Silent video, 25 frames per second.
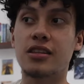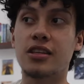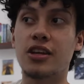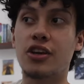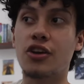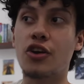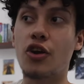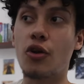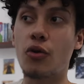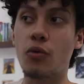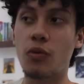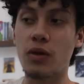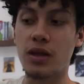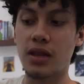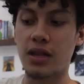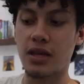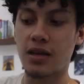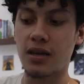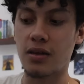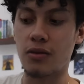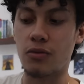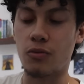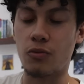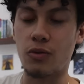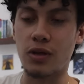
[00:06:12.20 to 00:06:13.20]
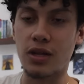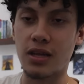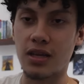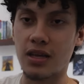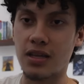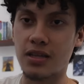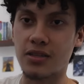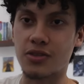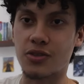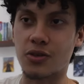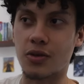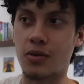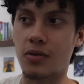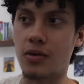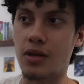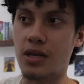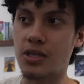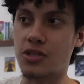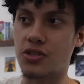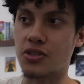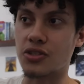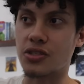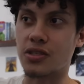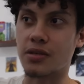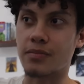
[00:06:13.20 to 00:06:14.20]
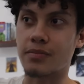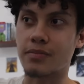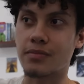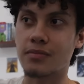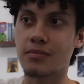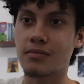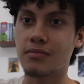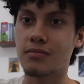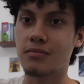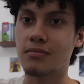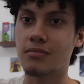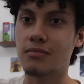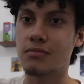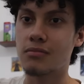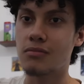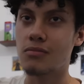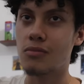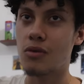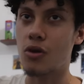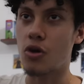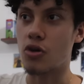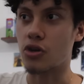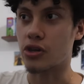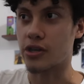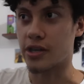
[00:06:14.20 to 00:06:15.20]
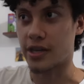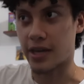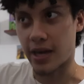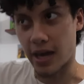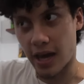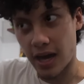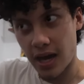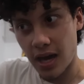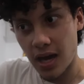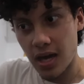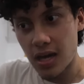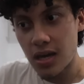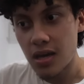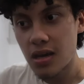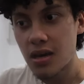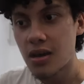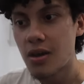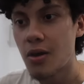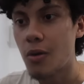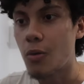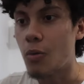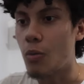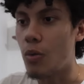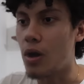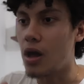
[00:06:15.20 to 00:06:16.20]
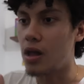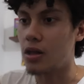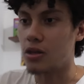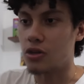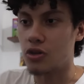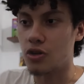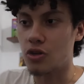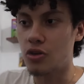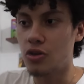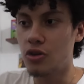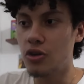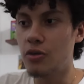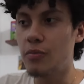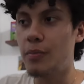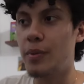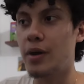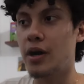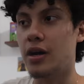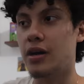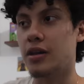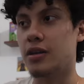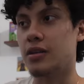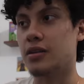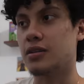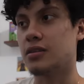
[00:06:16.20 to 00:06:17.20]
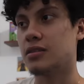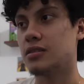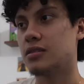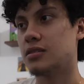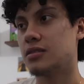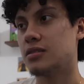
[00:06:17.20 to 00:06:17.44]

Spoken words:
they're not really into a relationship. Okay, well, good, but